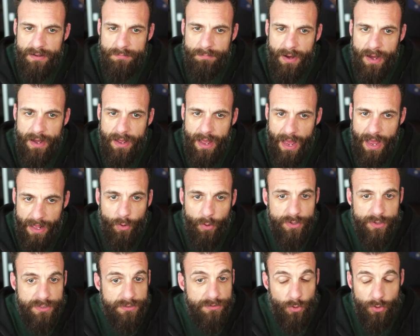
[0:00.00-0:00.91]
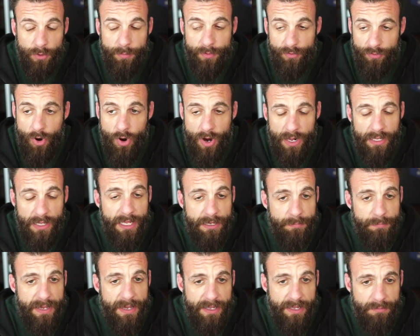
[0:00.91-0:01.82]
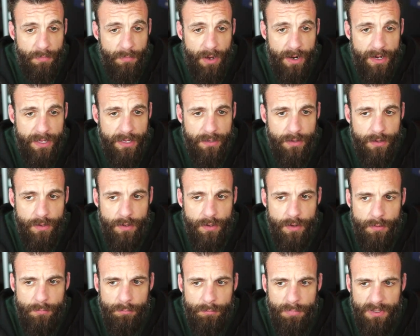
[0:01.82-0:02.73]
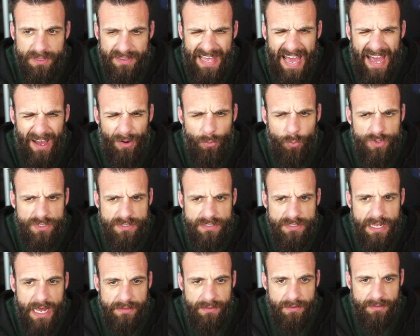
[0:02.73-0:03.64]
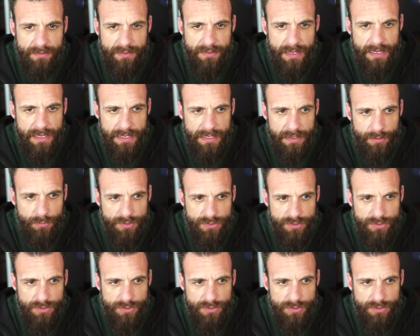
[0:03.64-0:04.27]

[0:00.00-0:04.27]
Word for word: by, I always, don't get me wrong, I like making money, but that was not the thing. It was